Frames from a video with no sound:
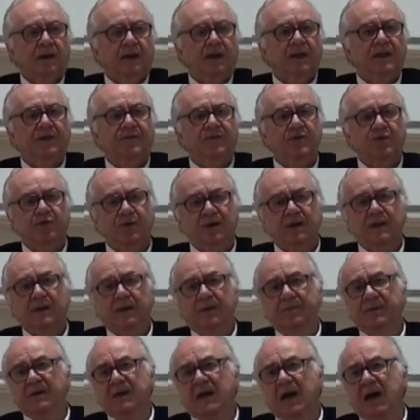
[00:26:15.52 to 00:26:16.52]
And if you read
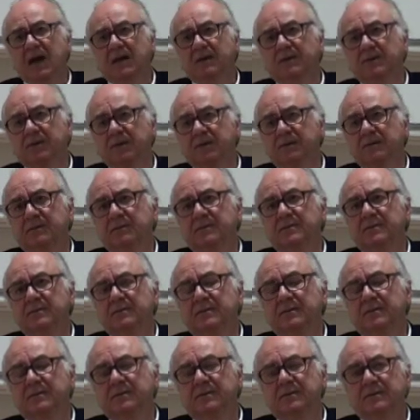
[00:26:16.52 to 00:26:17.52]
Ibn Khaldun,
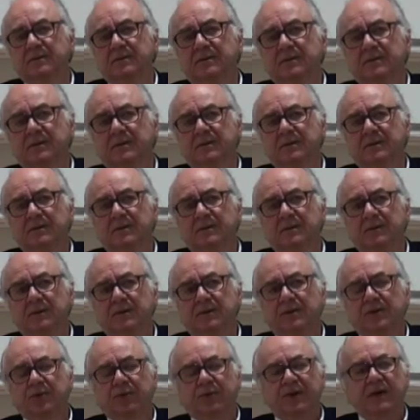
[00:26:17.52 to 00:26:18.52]

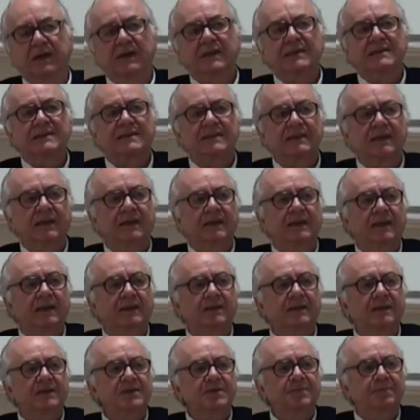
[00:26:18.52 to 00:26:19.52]
you really see
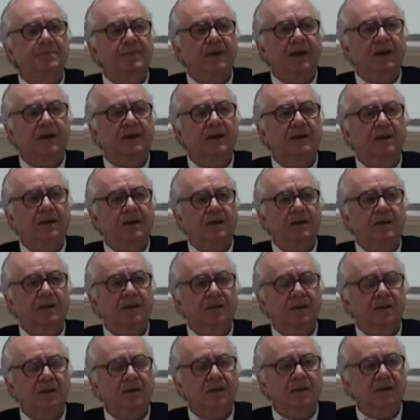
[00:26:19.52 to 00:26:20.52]
that there's been
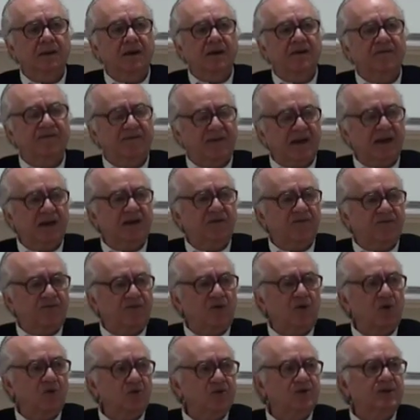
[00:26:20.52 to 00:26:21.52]
a very
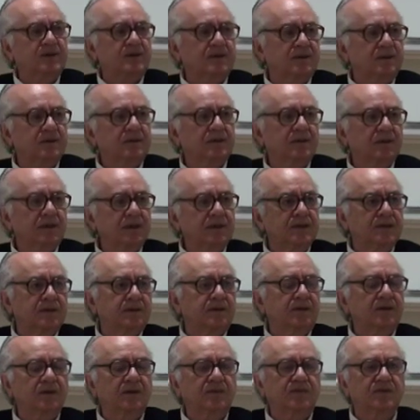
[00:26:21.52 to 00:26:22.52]
false
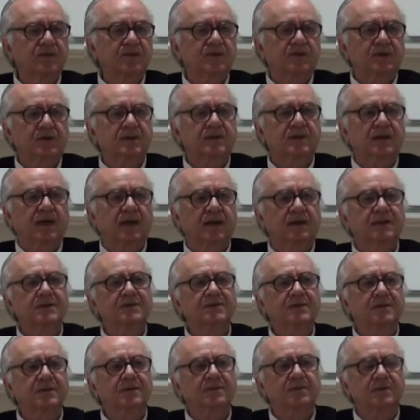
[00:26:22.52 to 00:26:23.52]
history of social
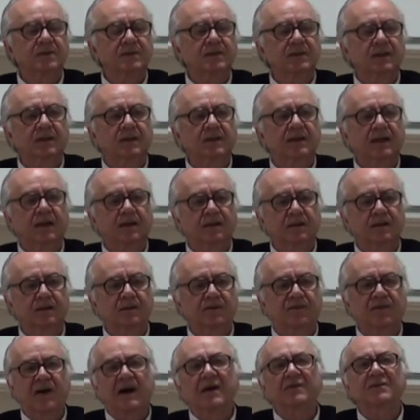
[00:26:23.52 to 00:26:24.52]
science to see that
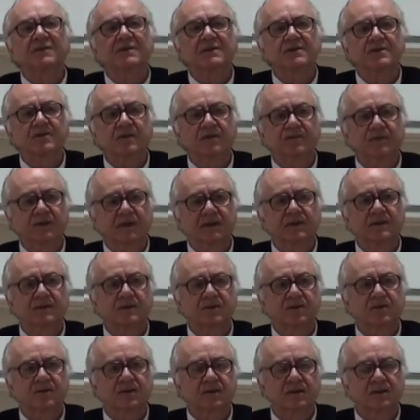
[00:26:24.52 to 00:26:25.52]
the founders of these
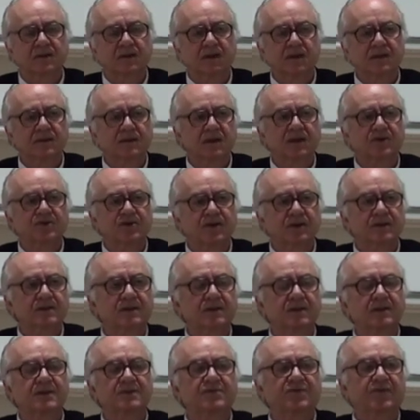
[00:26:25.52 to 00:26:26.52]
social science are
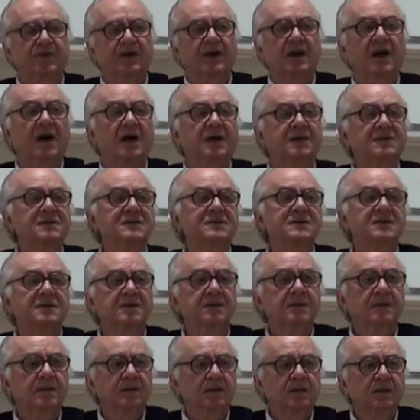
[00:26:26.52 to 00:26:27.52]
just these three guys
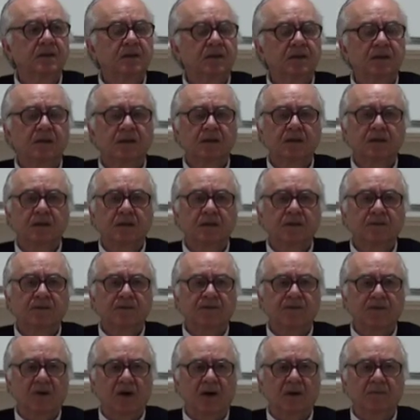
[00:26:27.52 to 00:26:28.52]

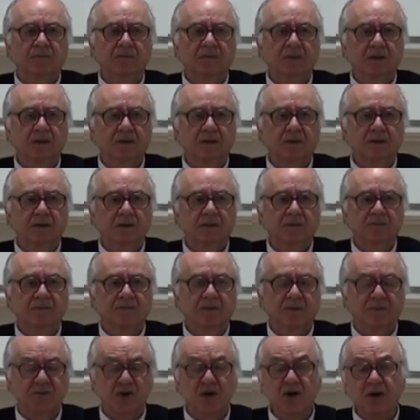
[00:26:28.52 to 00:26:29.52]
from,
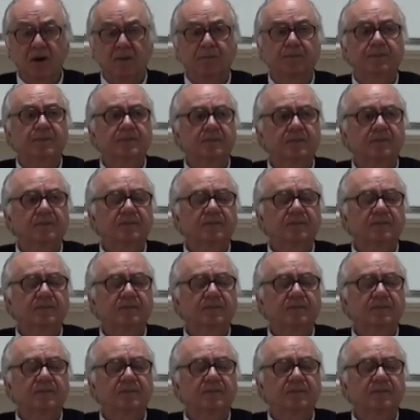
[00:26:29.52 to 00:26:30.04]
from Europe,